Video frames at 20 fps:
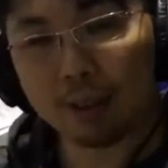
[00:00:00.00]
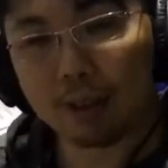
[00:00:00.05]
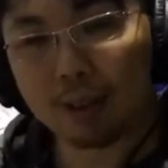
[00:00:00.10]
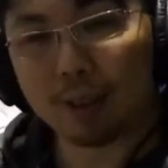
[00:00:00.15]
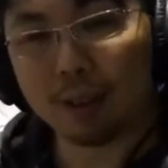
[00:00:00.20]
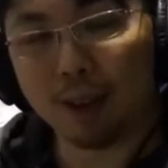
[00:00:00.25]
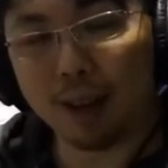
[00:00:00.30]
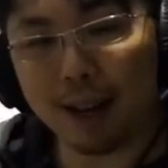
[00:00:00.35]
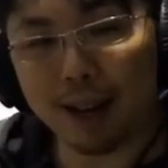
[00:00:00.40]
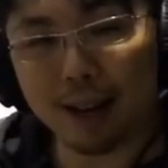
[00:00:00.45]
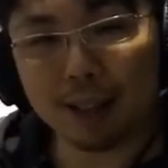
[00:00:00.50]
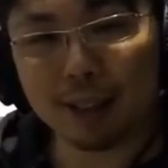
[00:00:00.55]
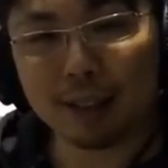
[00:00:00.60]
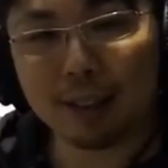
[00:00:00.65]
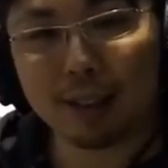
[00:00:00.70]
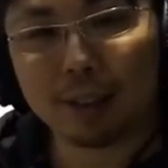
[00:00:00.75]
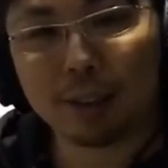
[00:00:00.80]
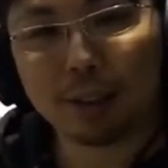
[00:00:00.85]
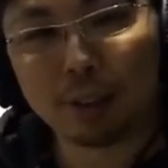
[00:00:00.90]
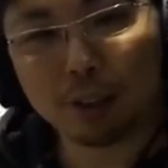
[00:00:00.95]
Alright,
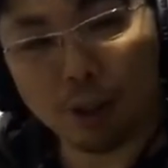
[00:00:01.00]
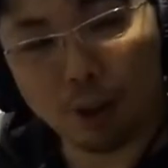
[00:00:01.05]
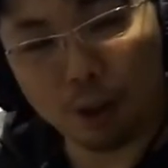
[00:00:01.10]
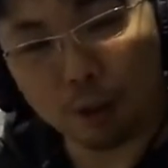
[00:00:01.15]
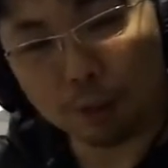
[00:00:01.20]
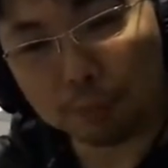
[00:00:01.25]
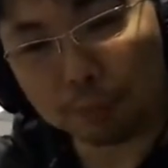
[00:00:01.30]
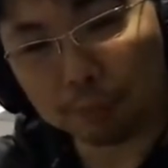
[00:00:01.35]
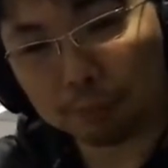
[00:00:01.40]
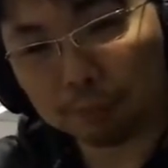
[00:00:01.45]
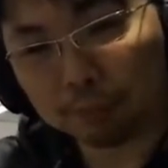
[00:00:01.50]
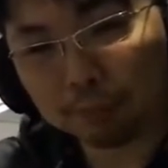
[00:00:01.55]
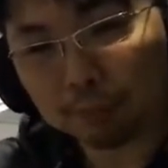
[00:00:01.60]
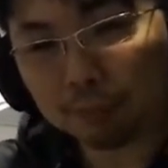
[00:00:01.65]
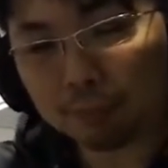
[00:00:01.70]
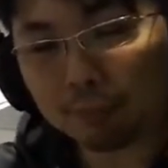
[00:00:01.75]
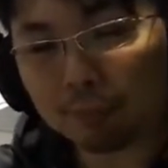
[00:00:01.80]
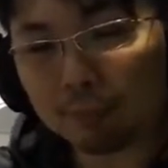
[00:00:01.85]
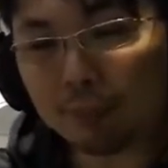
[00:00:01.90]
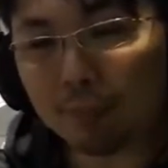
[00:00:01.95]
so
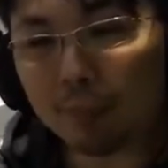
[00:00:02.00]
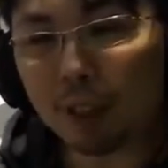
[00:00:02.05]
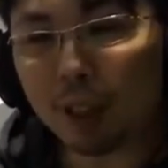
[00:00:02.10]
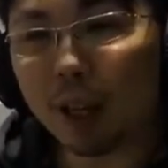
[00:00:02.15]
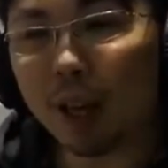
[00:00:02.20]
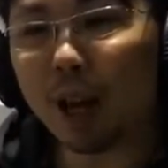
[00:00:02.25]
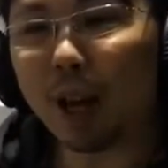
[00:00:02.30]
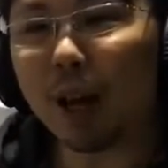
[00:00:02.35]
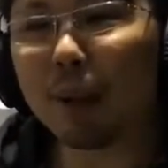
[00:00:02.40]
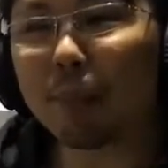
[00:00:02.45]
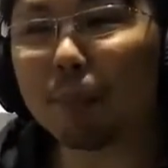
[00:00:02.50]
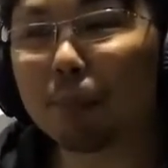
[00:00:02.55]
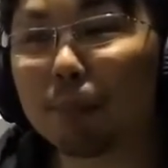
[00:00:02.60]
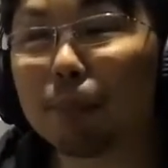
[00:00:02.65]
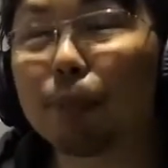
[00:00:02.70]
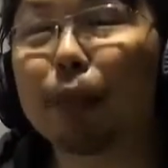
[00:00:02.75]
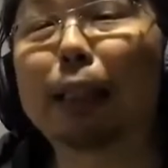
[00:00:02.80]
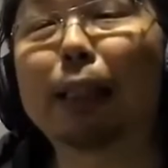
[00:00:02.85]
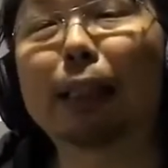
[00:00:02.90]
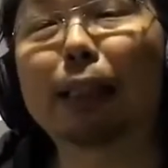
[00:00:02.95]

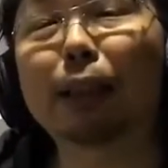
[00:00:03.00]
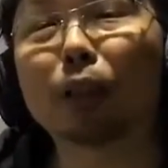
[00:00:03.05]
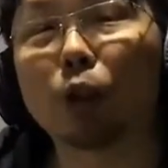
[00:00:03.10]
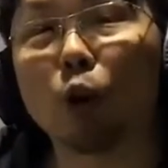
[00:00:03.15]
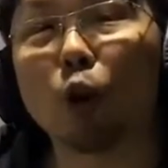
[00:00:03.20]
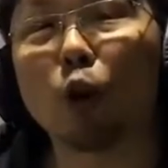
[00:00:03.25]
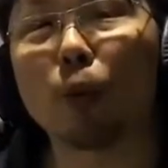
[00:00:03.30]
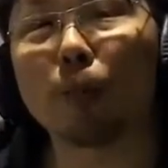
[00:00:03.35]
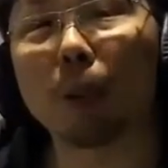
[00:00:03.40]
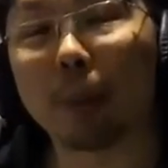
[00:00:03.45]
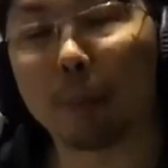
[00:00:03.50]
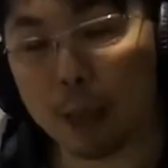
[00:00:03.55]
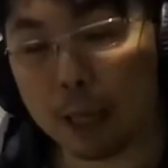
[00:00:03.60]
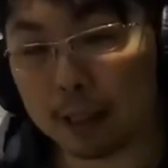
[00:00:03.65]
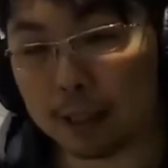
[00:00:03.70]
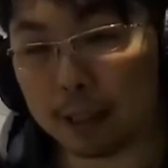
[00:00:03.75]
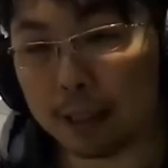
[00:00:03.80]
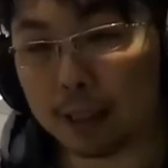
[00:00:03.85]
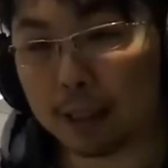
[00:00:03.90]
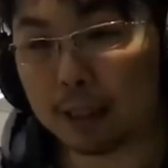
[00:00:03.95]
please go home and
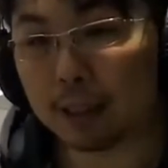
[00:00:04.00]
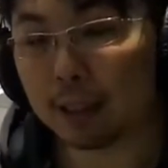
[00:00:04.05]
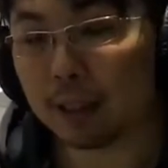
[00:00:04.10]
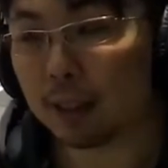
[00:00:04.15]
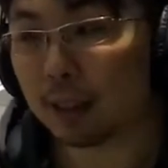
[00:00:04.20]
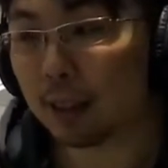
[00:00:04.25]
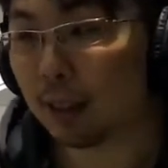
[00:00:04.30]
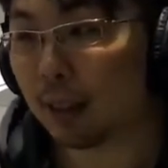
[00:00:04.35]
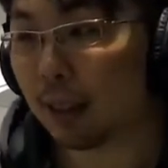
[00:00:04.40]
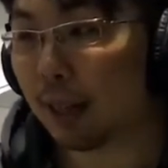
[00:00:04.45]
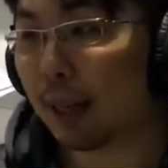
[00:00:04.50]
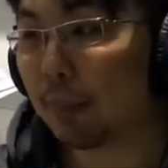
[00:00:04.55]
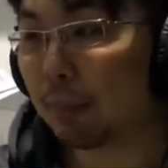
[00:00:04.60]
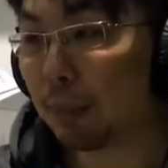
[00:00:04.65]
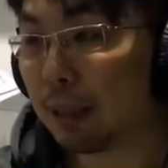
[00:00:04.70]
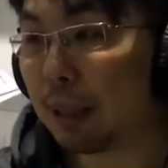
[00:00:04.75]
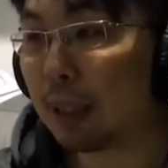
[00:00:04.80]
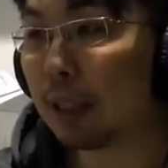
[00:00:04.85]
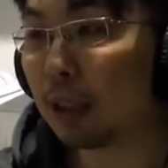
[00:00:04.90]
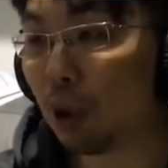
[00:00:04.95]
practice. Alright,
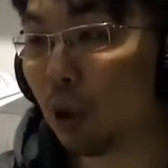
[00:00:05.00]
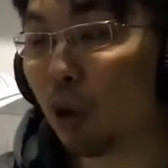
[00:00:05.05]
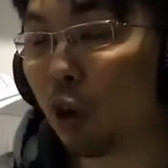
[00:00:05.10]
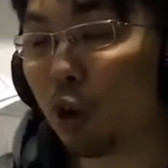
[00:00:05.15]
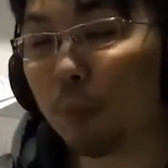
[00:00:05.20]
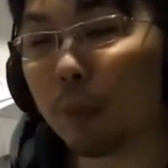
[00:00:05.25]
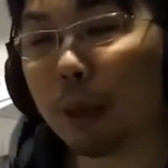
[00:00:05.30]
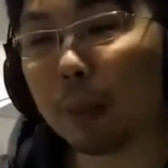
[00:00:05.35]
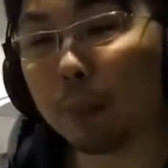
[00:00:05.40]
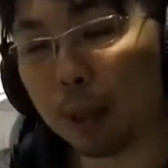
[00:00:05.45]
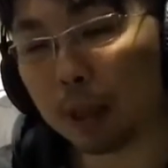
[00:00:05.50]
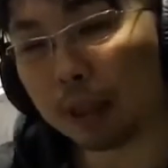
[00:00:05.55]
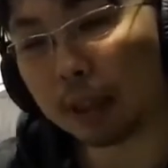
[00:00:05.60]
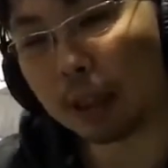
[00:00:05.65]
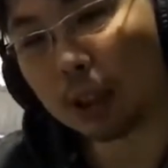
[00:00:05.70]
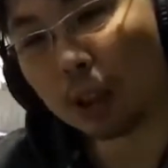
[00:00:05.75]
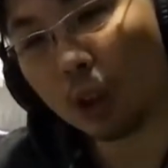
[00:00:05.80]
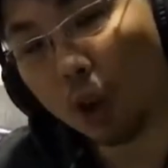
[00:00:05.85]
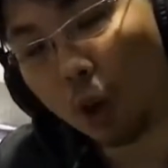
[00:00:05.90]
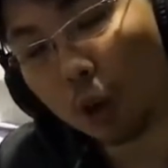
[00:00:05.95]
please go home and
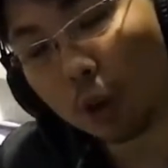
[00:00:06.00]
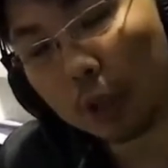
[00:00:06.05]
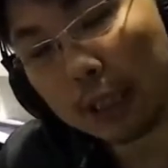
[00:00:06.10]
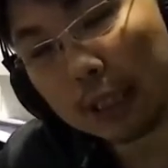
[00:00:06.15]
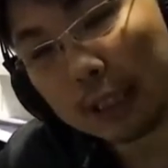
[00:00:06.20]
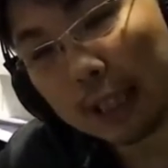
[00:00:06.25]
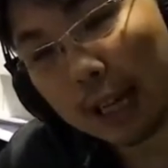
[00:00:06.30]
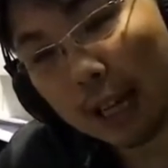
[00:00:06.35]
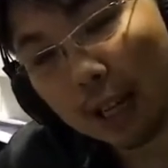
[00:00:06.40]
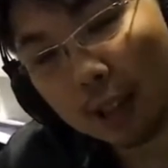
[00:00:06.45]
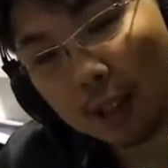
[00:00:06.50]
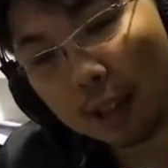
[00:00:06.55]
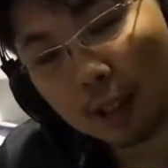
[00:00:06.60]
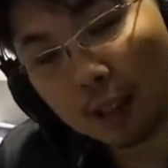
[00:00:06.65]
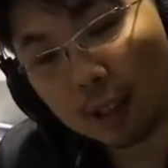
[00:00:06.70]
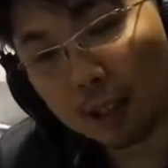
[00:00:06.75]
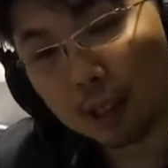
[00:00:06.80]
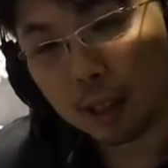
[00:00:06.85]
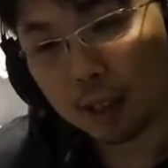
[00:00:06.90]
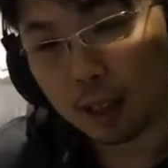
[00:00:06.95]
practice all these.
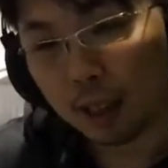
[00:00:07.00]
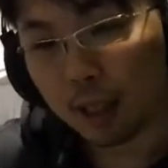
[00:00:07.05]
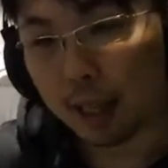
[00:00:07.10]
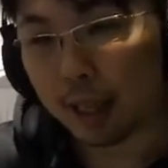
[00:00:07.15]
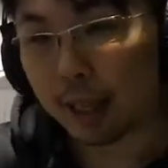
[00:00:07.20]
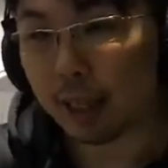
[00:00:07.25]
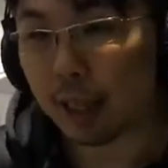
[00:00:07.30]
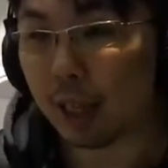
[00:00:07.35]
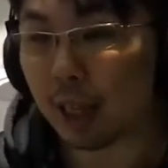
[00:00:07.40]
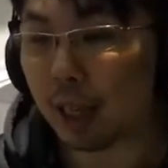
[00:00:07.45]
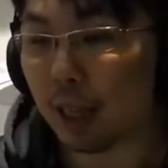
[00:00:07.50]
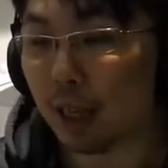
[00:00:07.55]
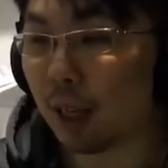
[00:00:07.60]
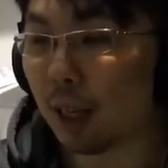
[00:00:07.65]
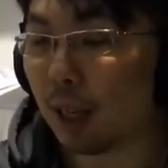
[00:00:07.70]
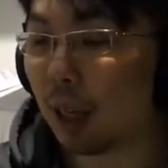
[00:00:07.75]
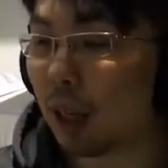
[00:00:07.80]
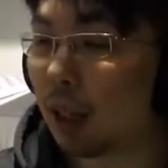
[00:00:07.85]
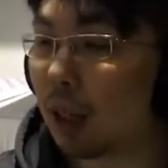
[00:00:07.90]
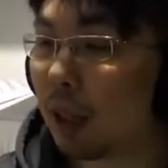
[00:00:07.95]
Alright,
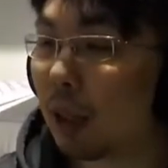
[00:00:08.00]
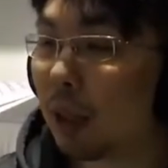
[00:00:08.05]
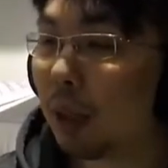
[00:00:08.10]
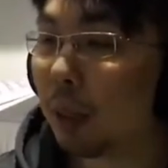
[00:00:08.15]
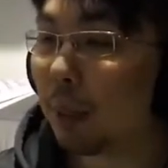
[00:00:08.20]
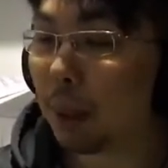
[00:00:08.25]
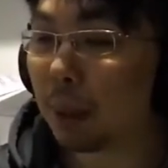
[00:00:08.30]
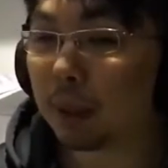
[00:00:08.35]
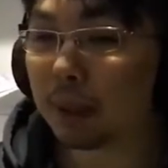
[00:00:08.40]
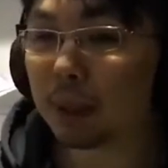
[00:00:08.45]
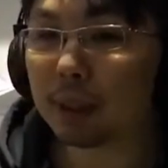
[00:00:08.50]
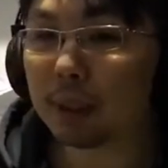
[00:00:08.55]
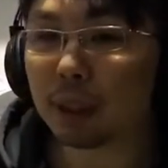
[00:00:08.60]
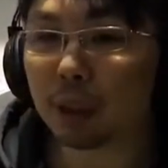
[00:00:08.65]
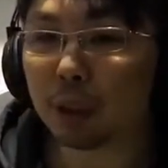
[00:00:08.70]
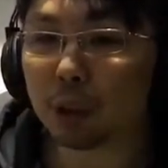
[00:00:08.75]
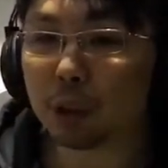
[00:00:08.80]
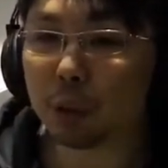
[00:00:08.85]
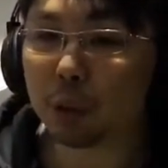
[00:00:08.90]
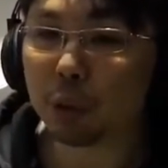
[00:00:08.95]
practice
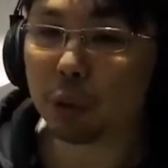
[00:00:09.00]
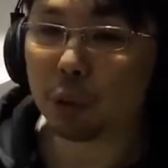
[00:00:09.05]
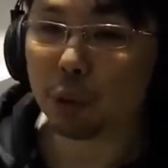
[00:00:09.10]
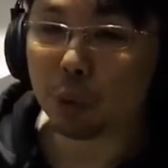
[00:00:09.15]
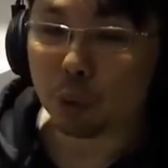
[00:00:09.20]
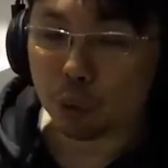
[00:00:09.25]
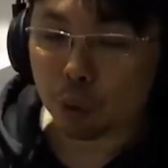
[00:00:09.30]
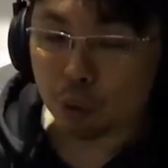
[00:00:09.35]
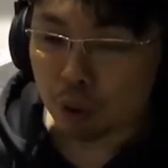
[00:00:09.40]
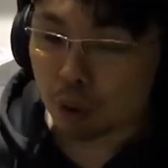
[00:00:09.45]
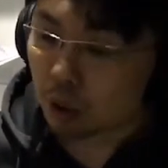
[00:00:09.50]
until you